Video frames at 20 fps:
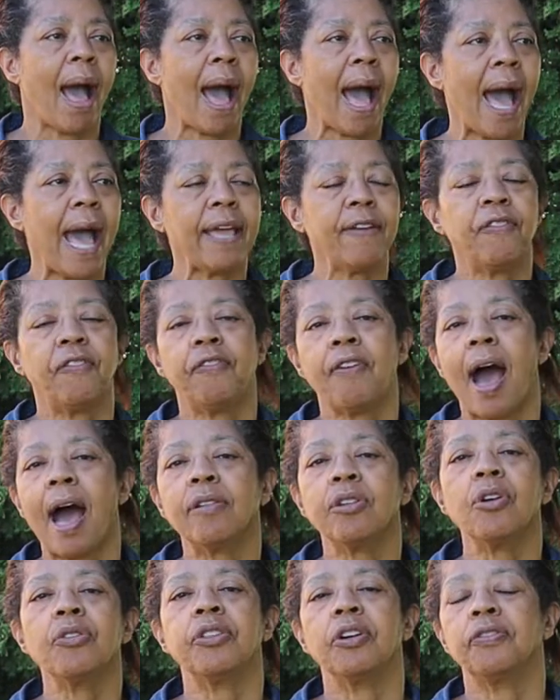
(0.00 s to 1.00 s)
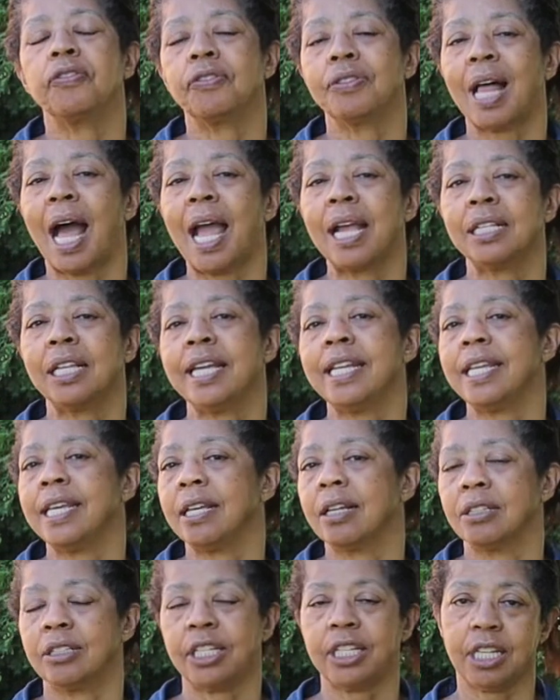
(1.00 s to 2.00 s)
I follow the Fly Lady
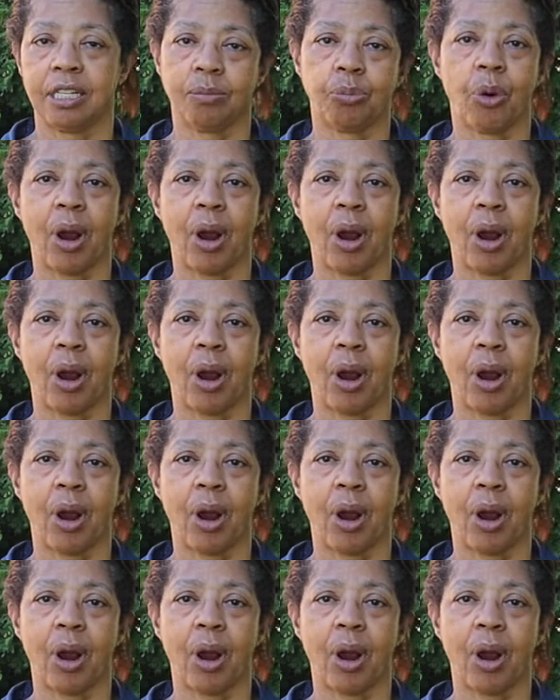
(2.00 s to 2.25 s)
cleaning